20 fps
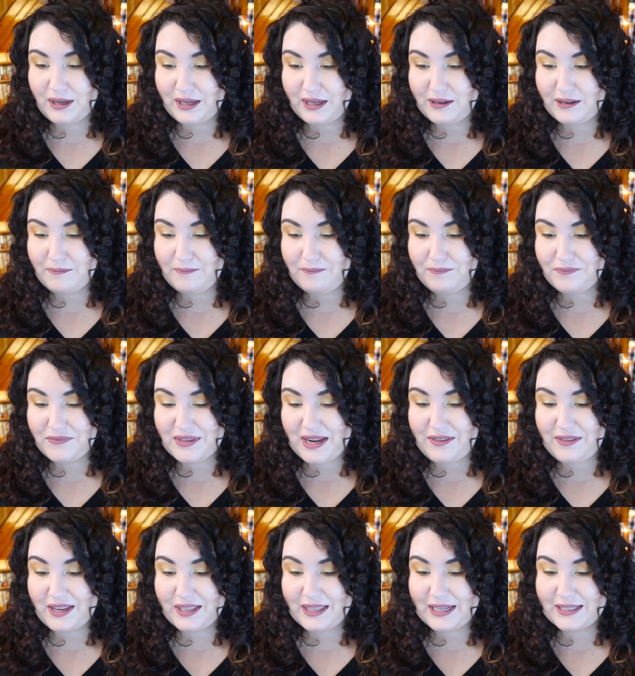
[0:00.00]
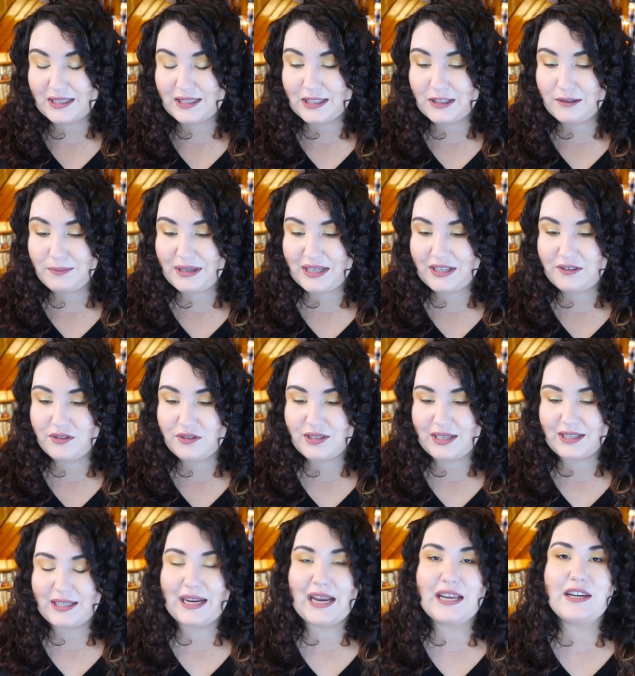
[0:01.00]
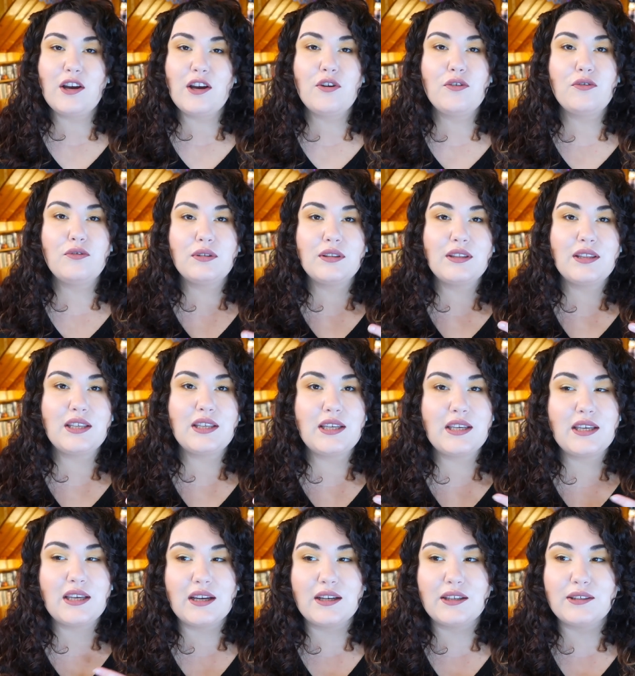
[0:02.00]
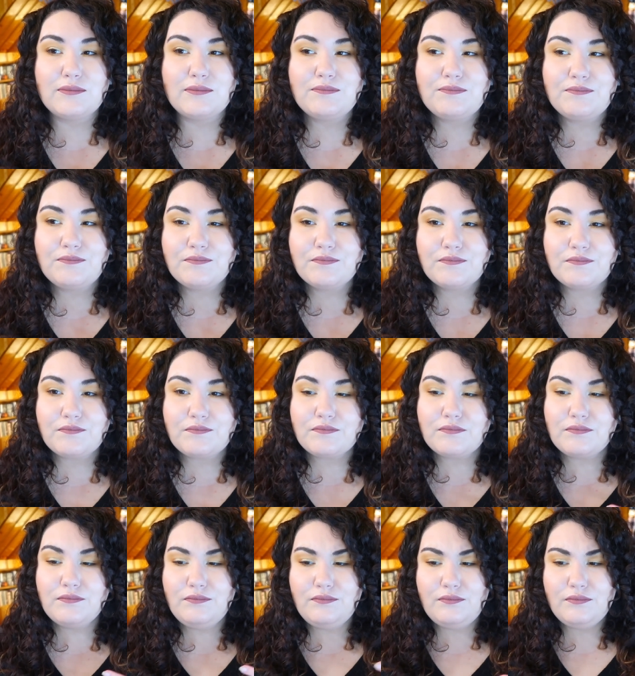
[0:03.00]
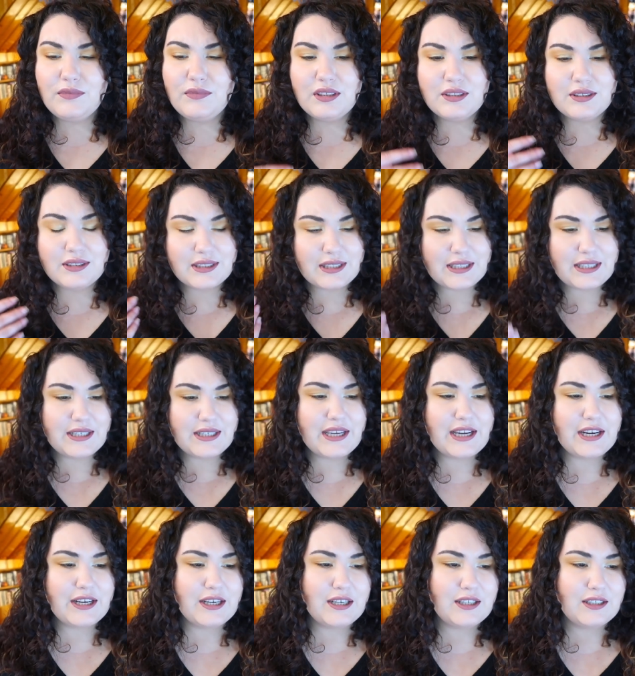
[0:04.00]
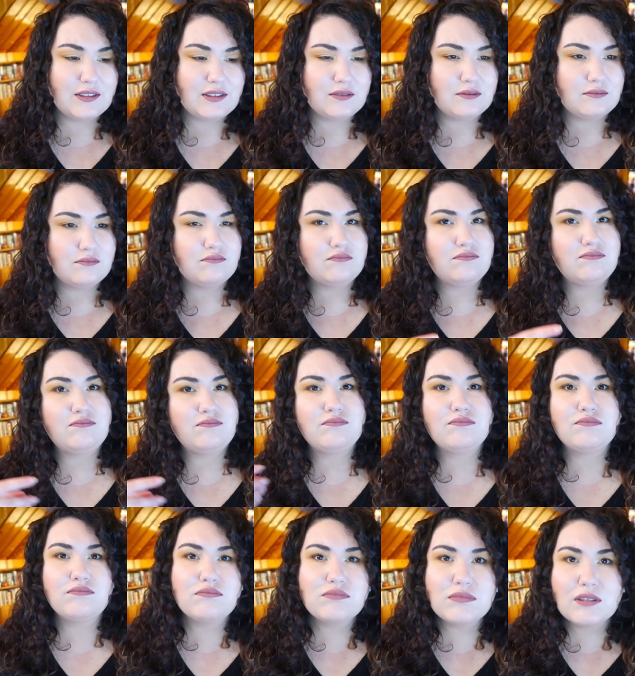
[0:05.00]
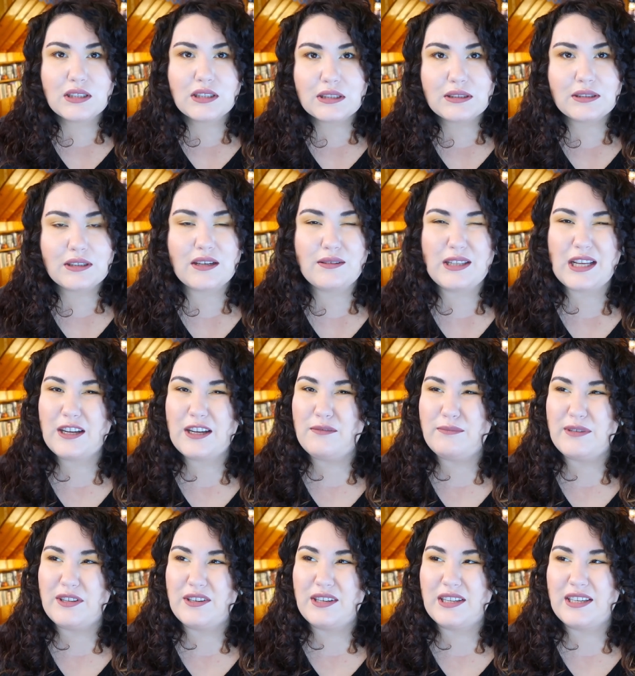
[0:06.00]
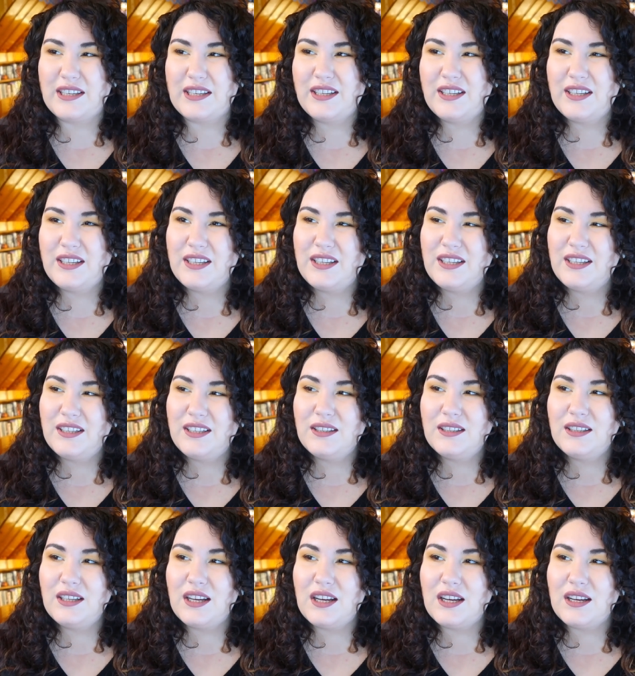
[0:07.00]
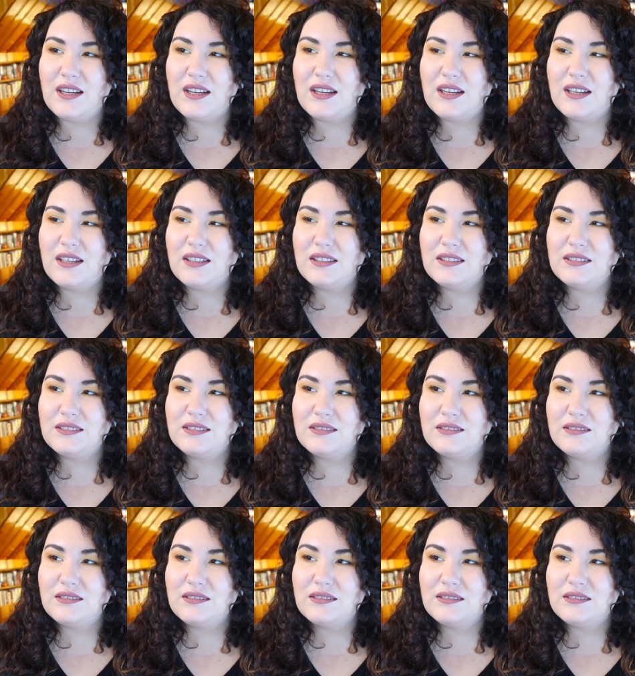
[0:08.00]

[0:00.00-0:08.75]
but I think that's a little bit interesting. Like, I know the um, skincare, not community, uh,